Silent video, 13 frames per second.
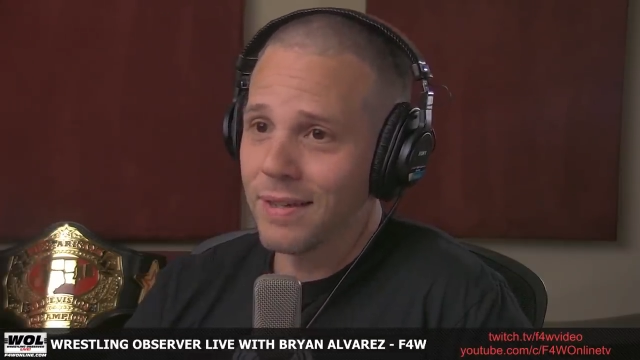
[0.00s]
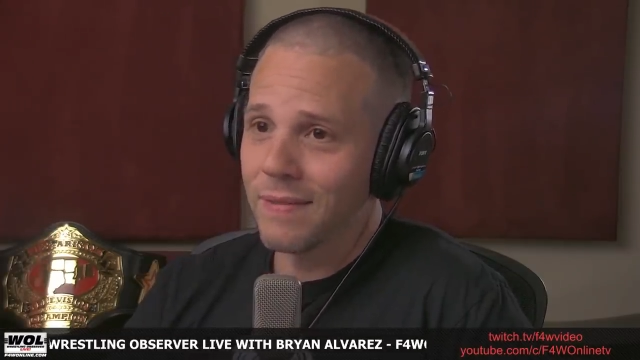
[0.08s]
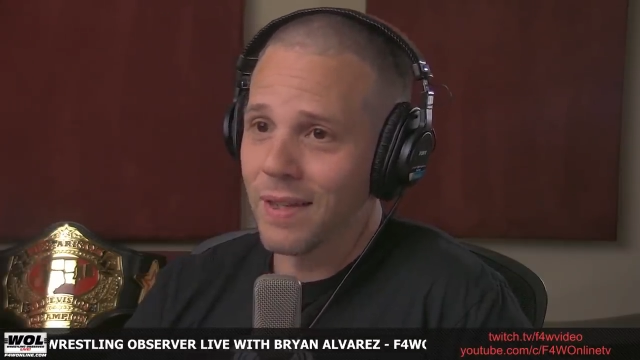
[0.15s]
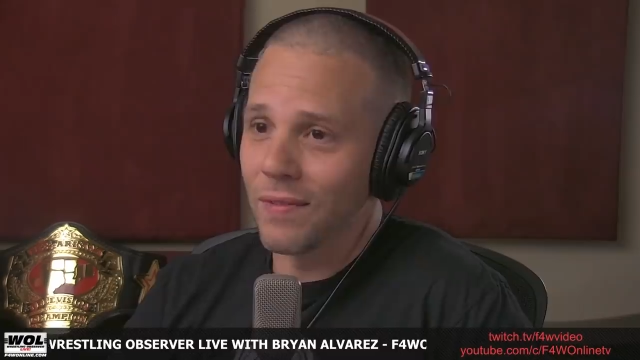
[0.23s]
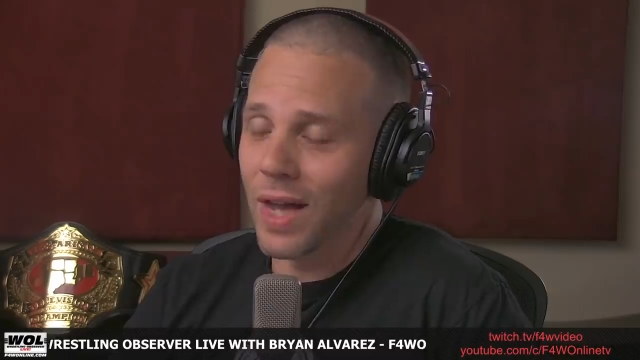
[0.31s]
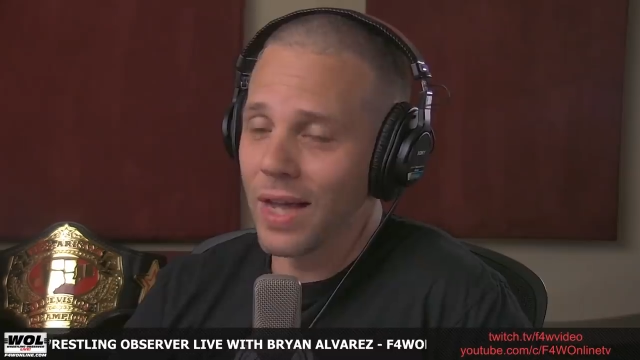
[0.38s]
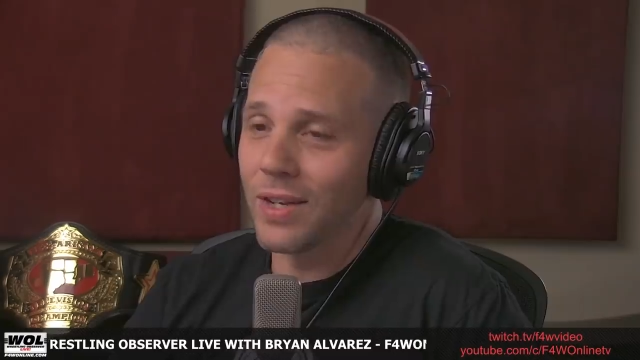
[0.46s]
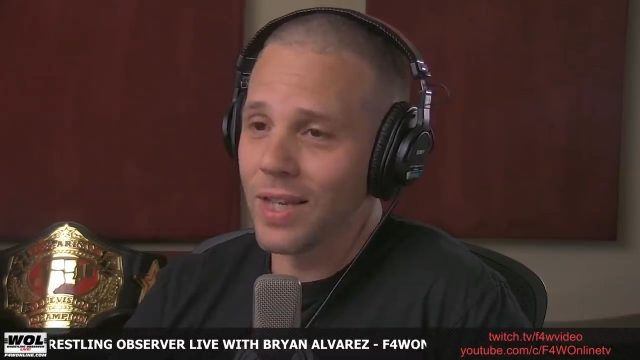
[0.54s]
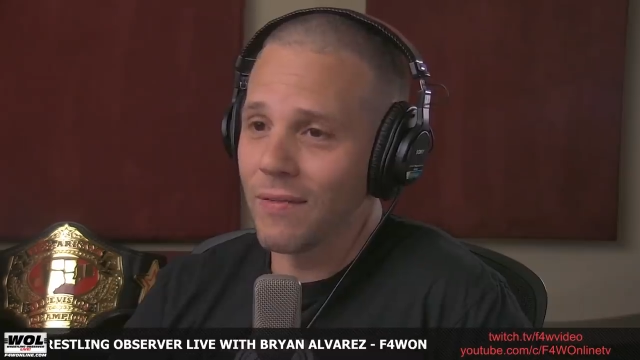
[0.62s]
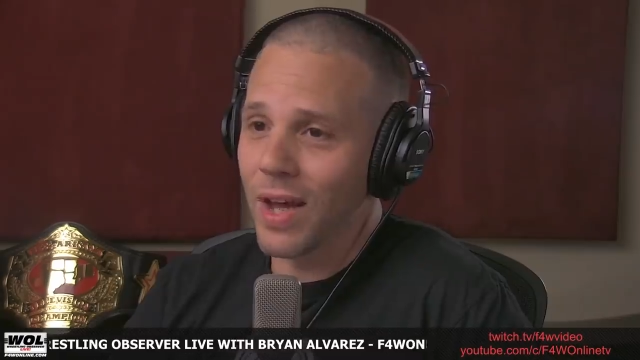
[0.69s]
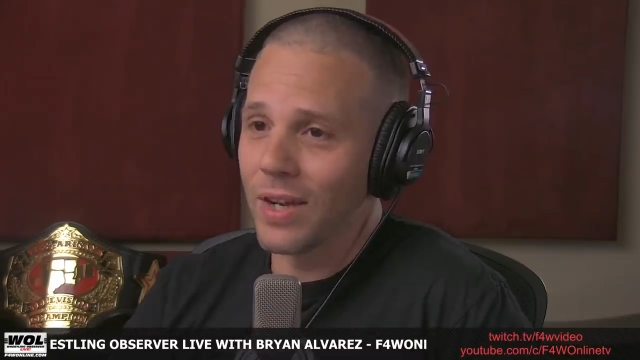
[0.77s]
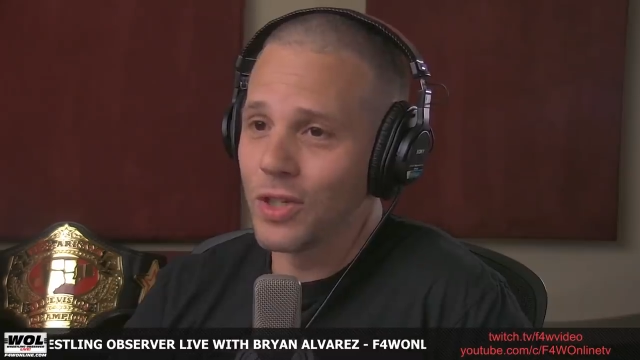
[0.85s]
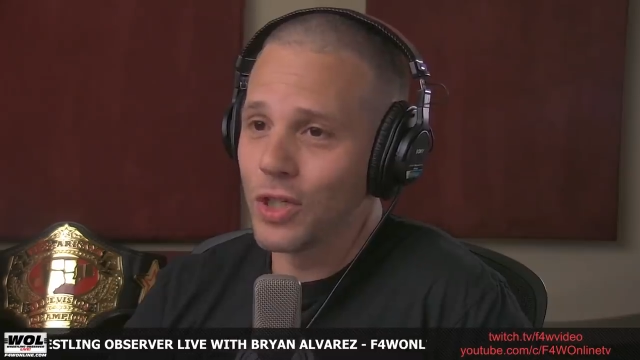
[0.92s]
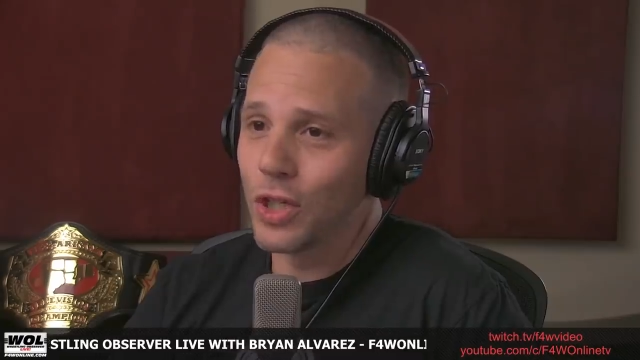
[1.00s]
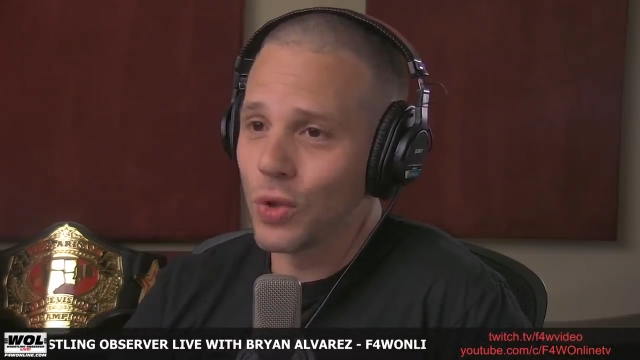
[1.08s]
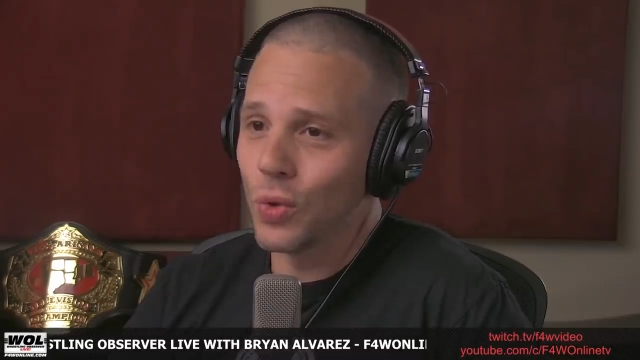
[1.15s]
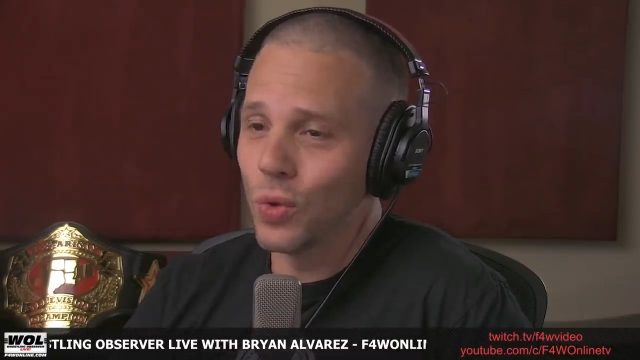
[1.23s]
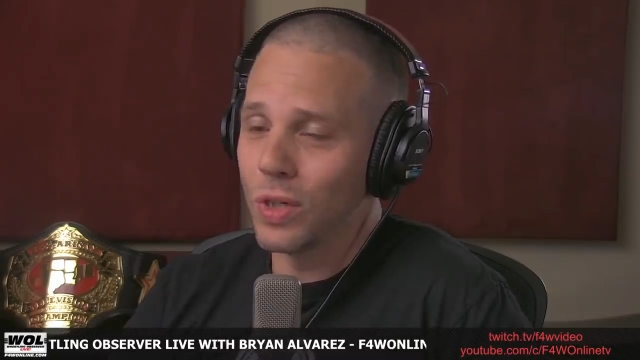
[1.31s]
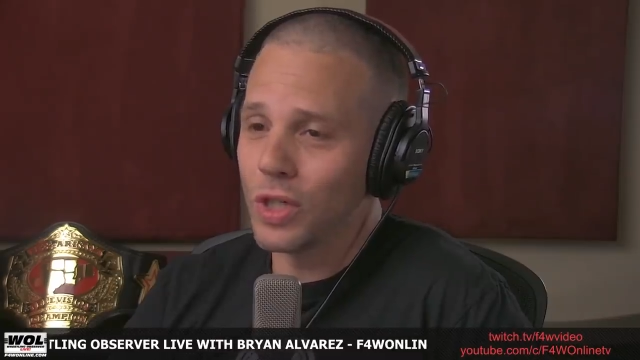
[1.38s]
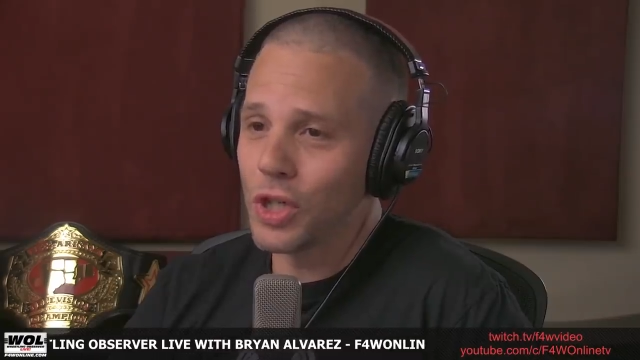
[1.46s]
Yeah, I they've guess. gotten they've gotten
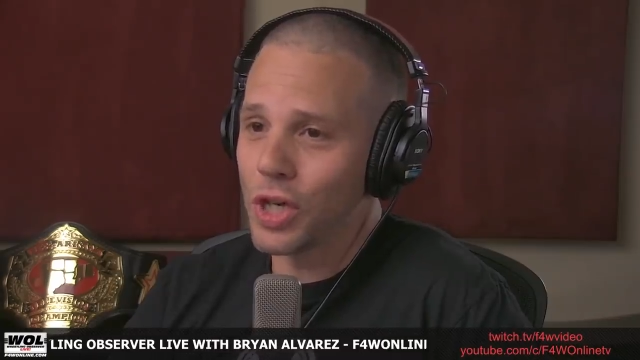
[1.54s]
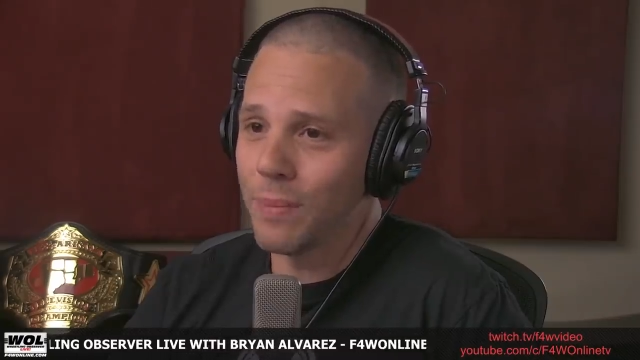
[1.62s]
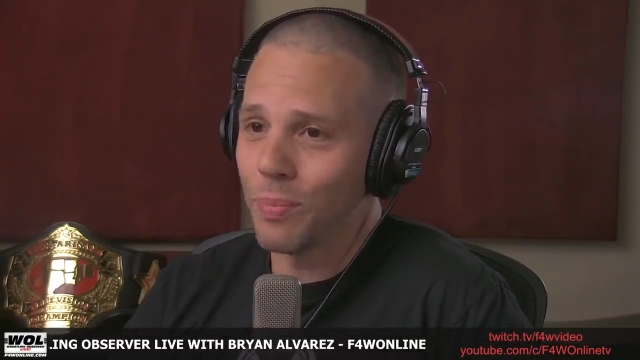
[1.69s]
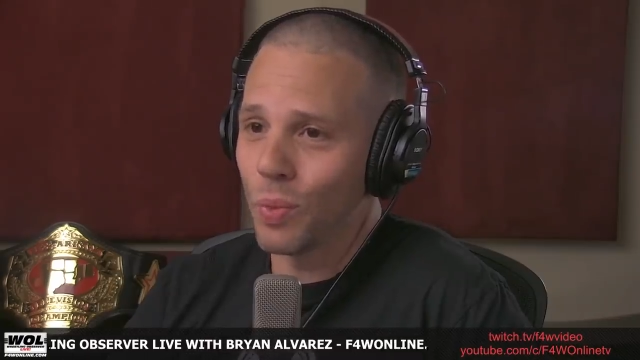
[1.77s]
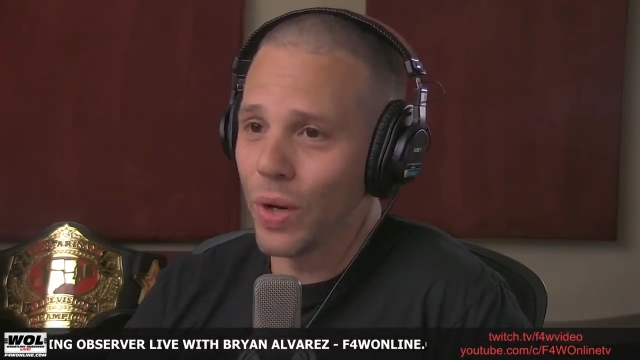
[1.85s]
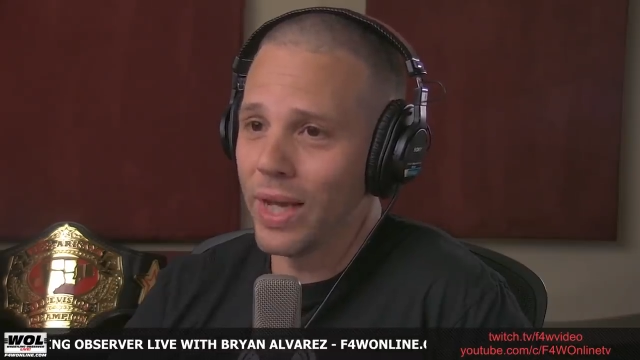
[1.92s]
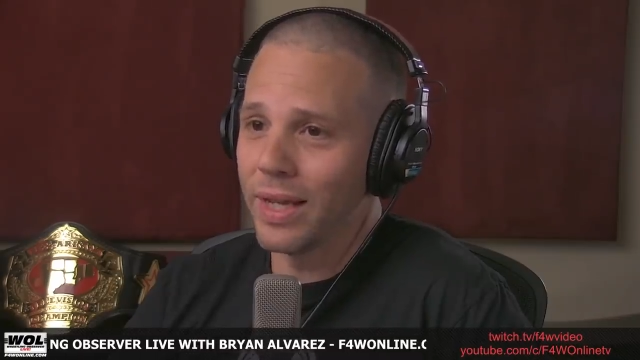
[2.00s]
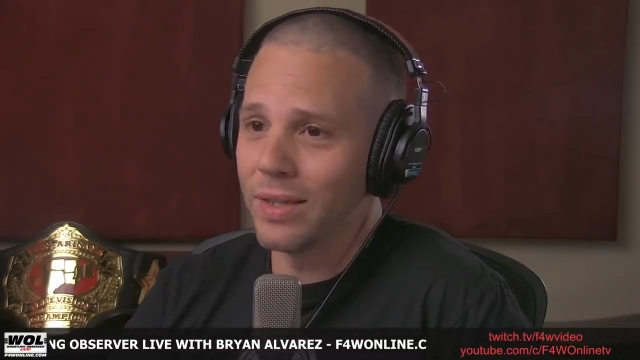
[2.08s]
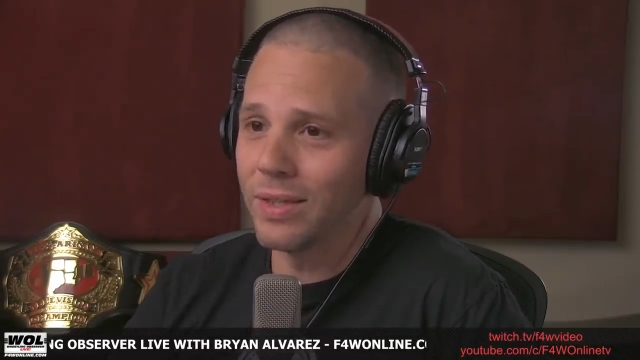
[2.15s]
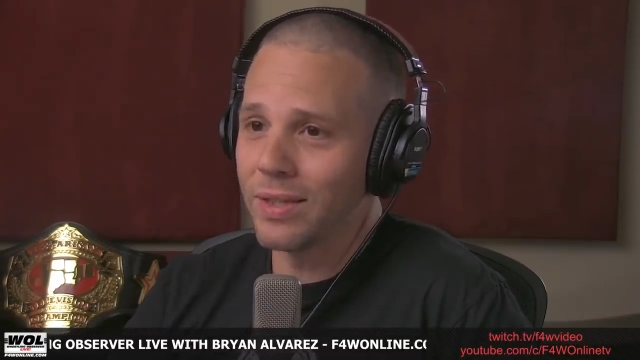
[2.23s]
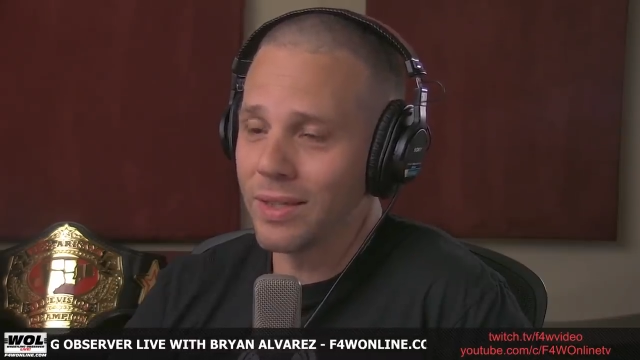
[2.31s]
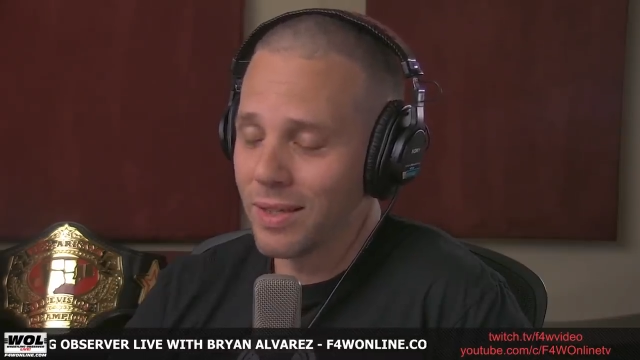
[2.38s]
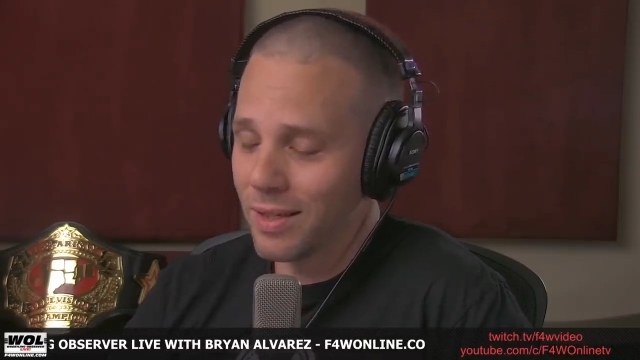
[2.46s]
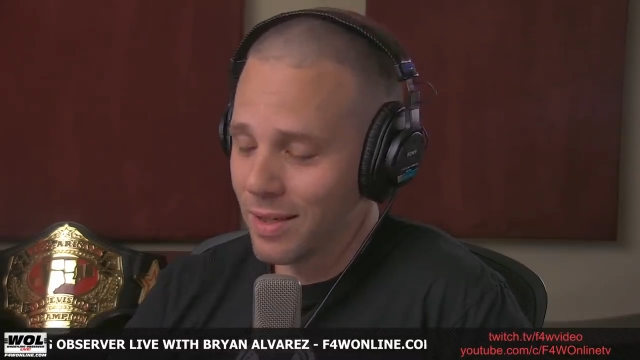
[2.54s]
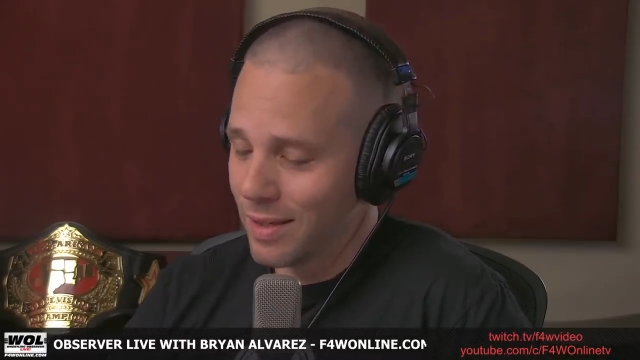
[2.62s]
two cheap wins,